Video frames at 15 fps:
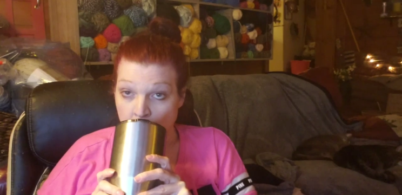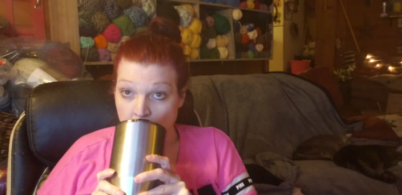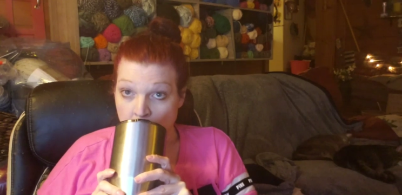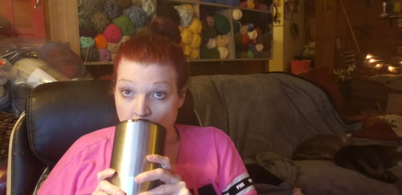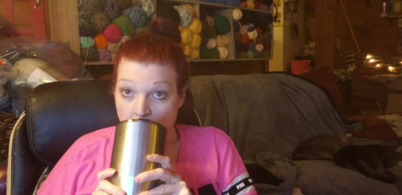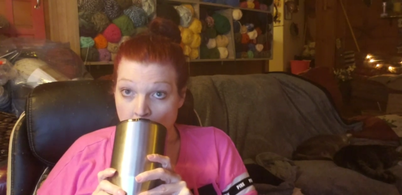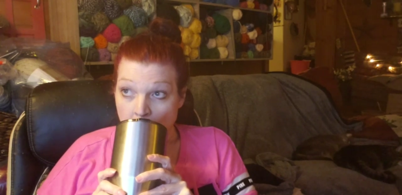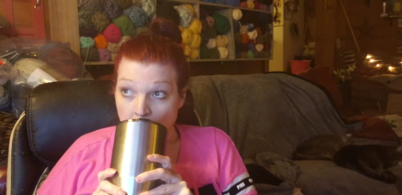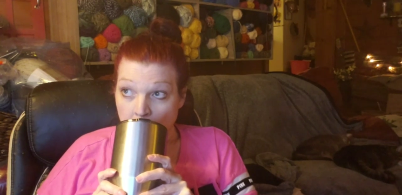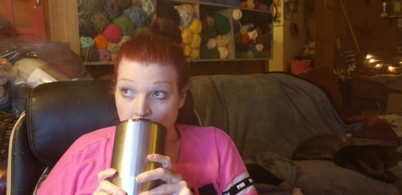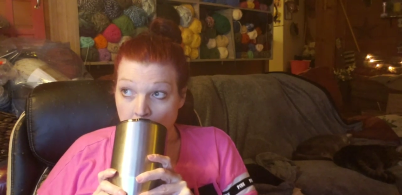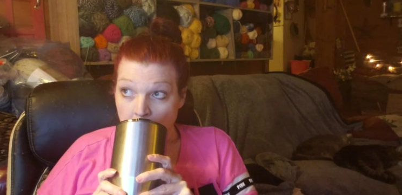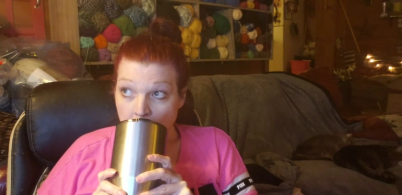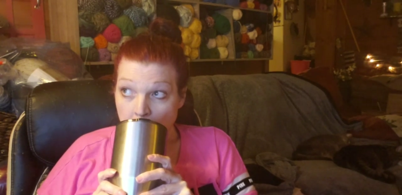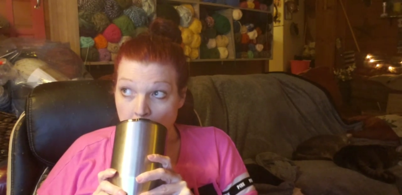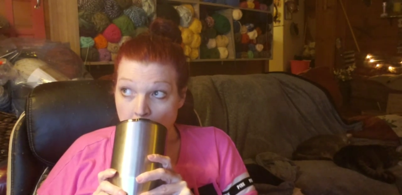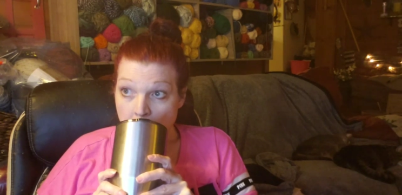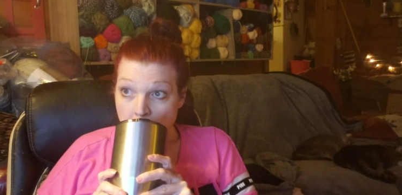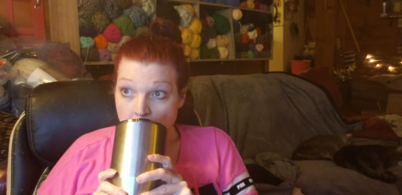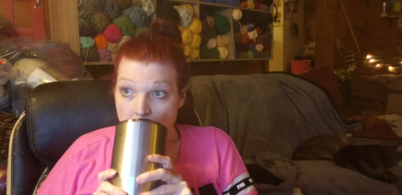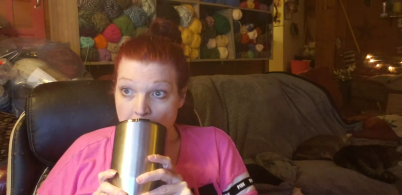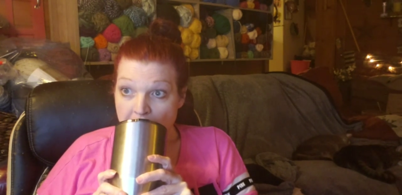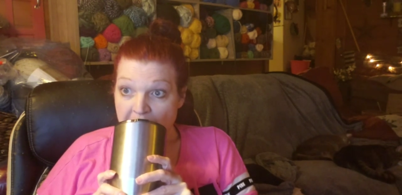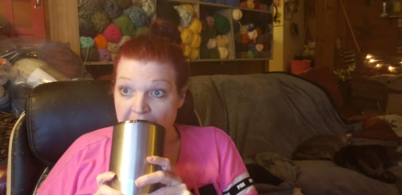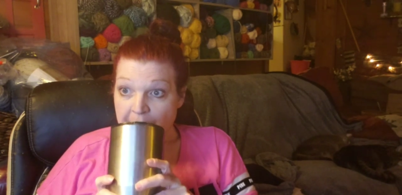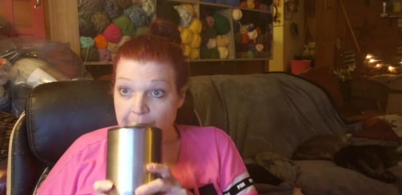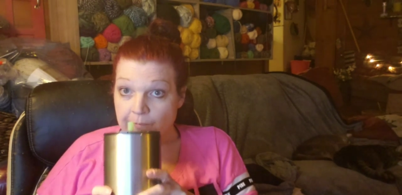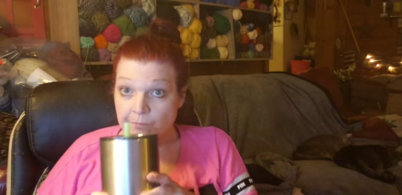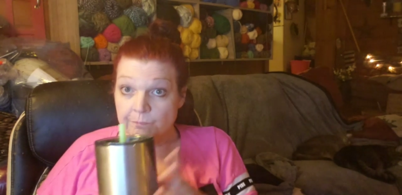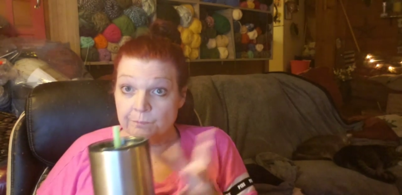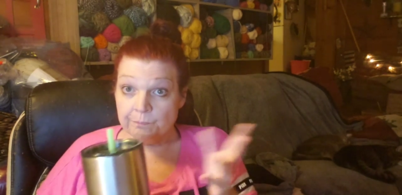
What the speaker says: Nothing is said.